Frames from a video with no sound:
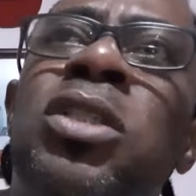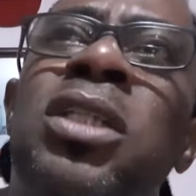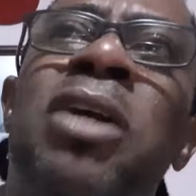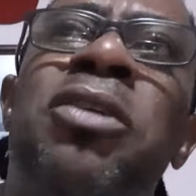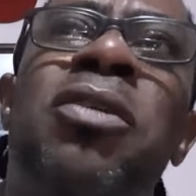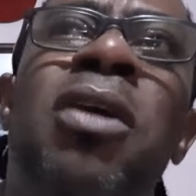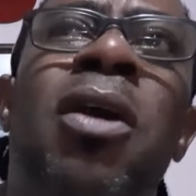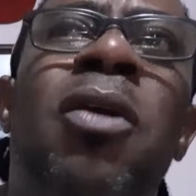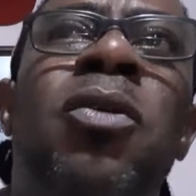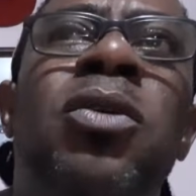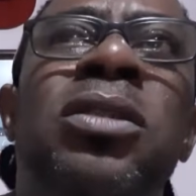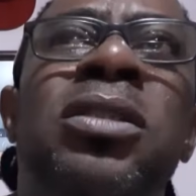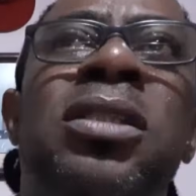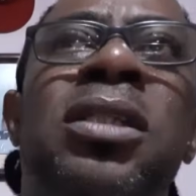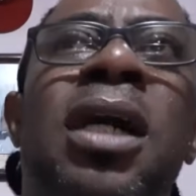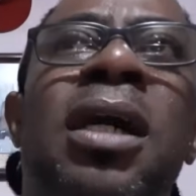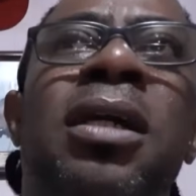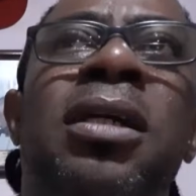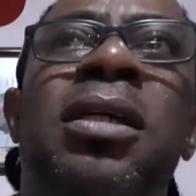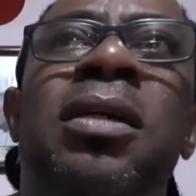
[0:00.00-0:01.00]
around,
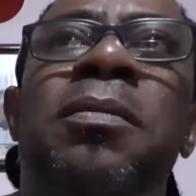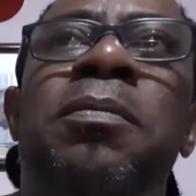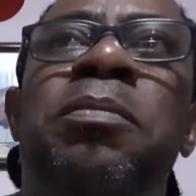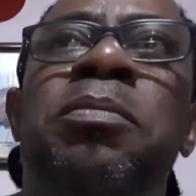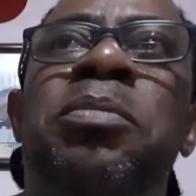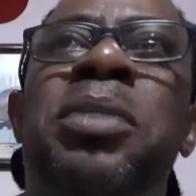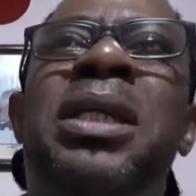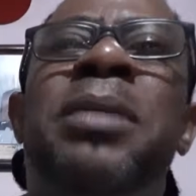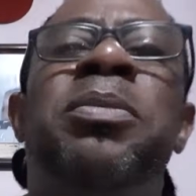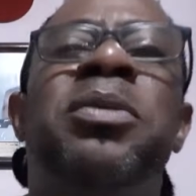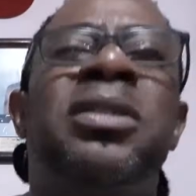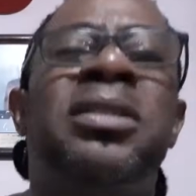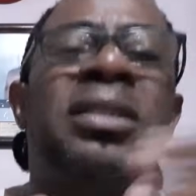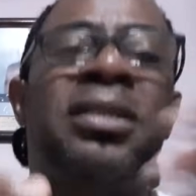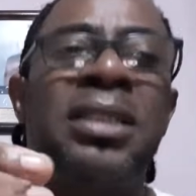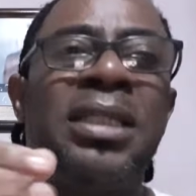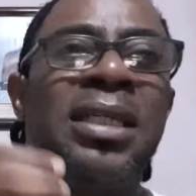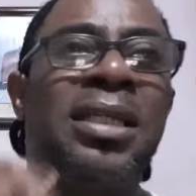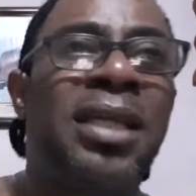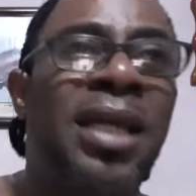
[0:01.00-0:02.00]
people
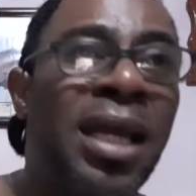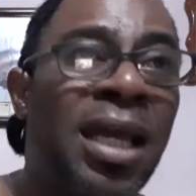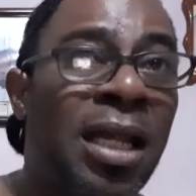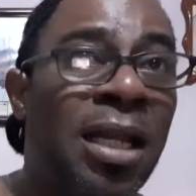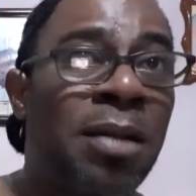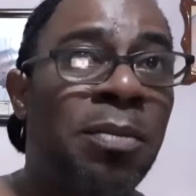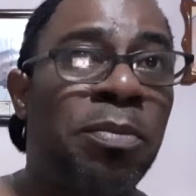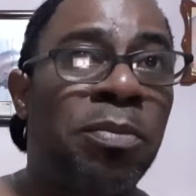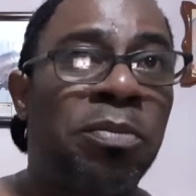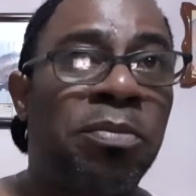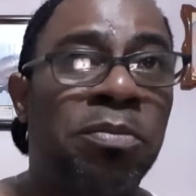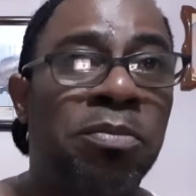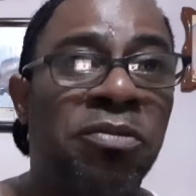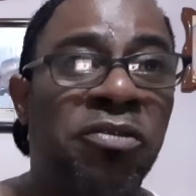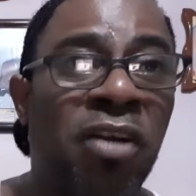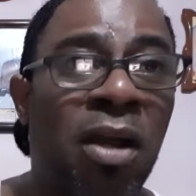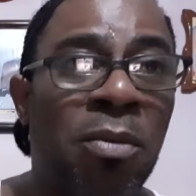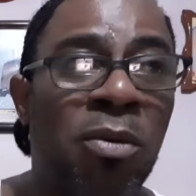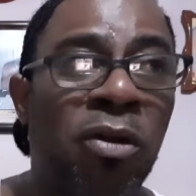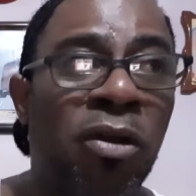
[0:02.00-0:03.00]
seek help
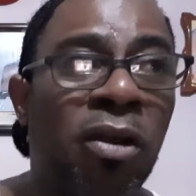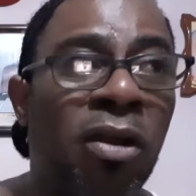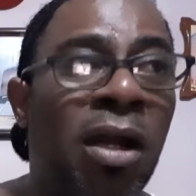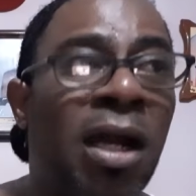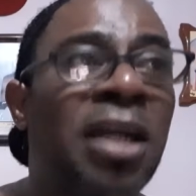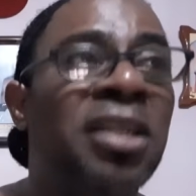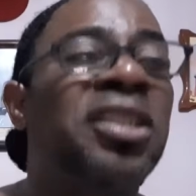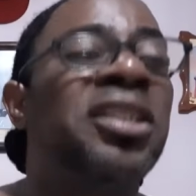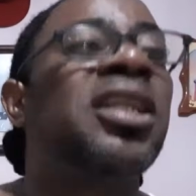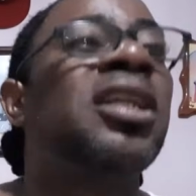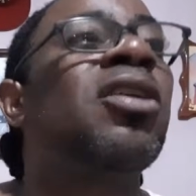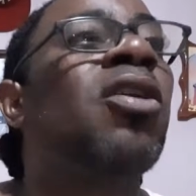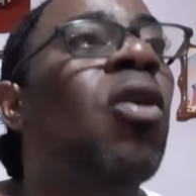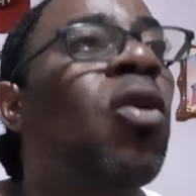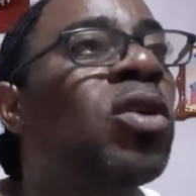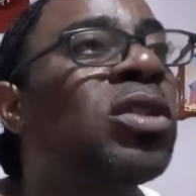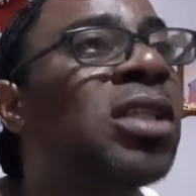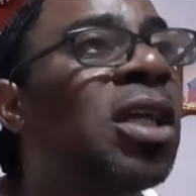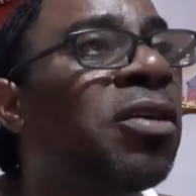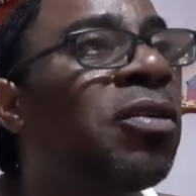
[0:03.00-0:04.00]
from her, and she
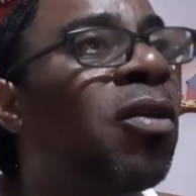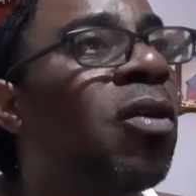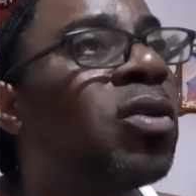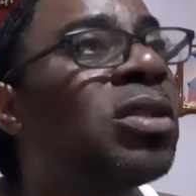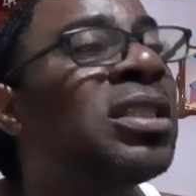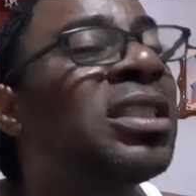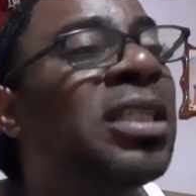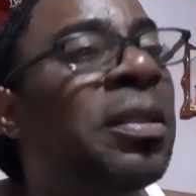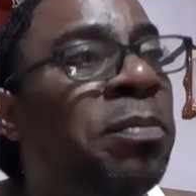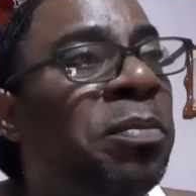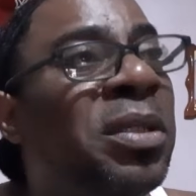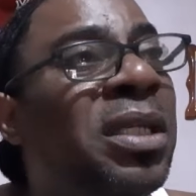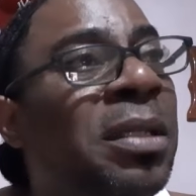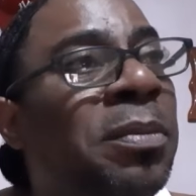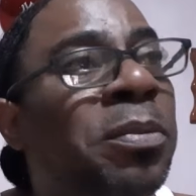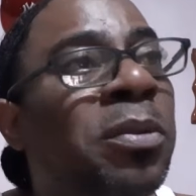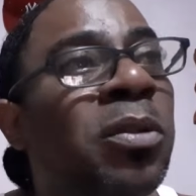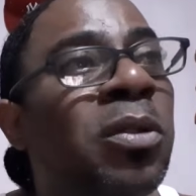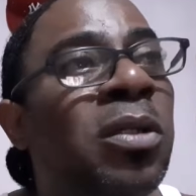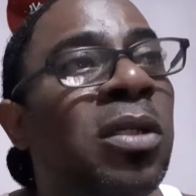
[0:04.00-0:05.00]
goes around, see
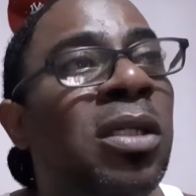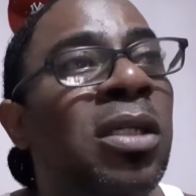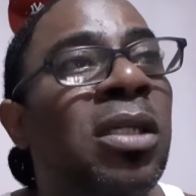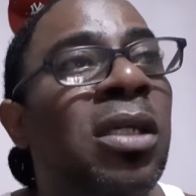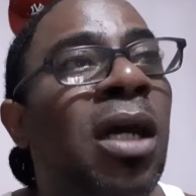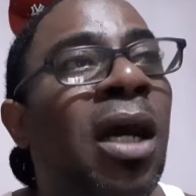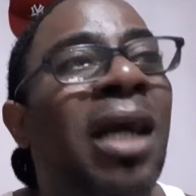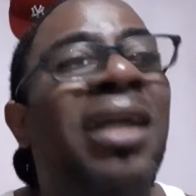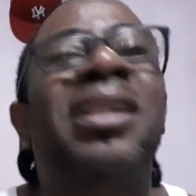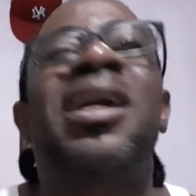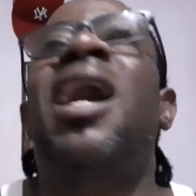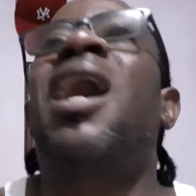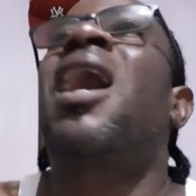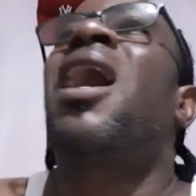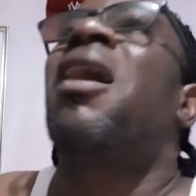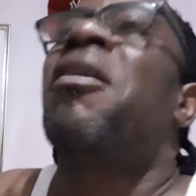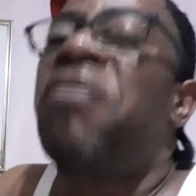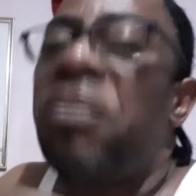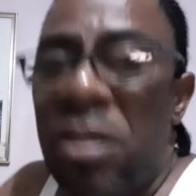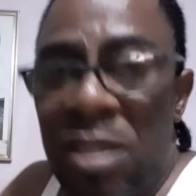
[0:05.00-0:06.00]
people, and
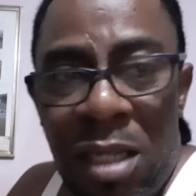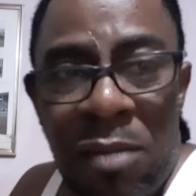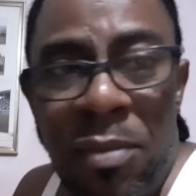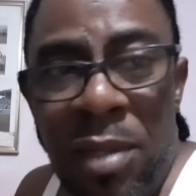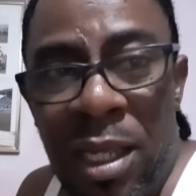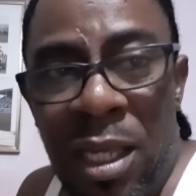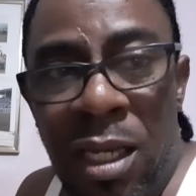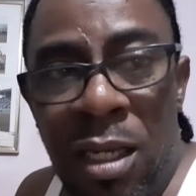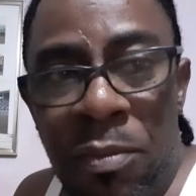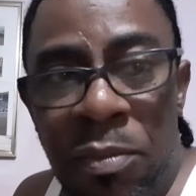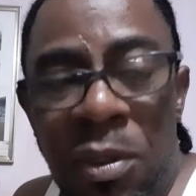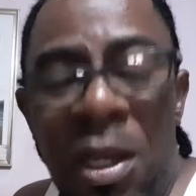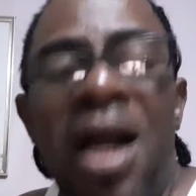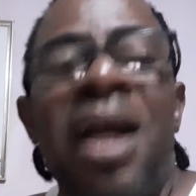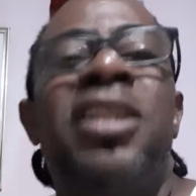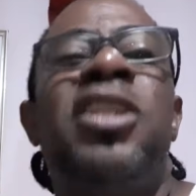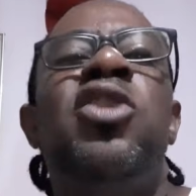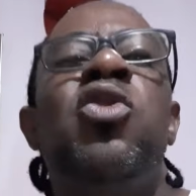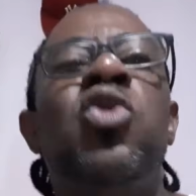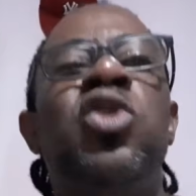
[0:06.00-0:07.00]
offer them help,
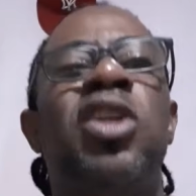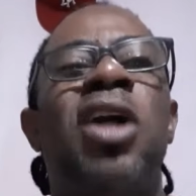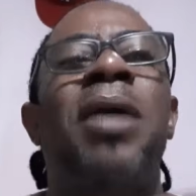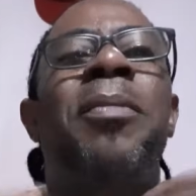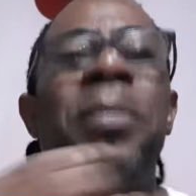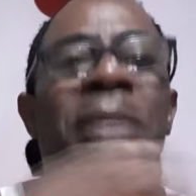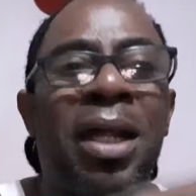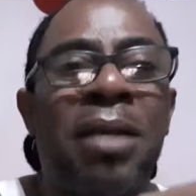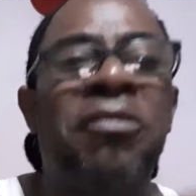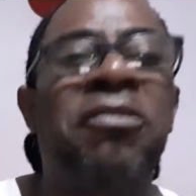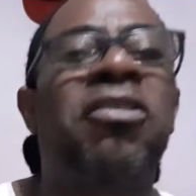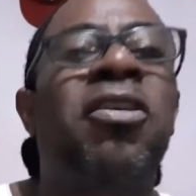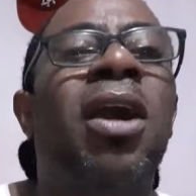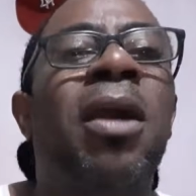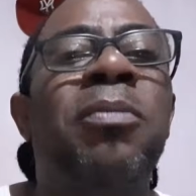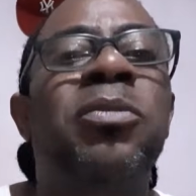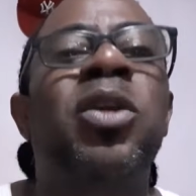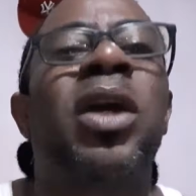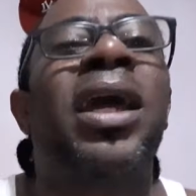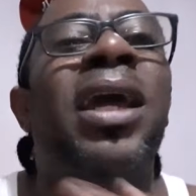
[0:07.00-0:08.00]
and use her
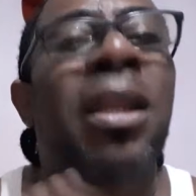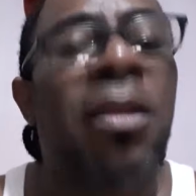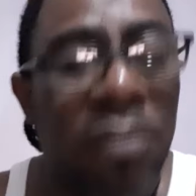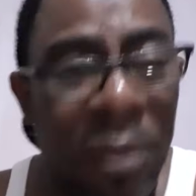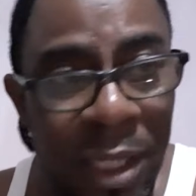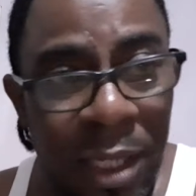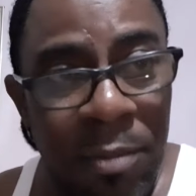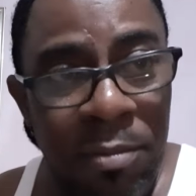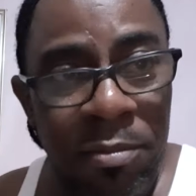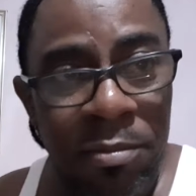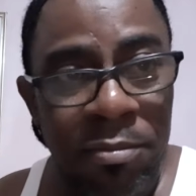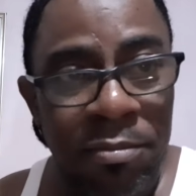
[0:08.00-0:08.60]
platform to help them.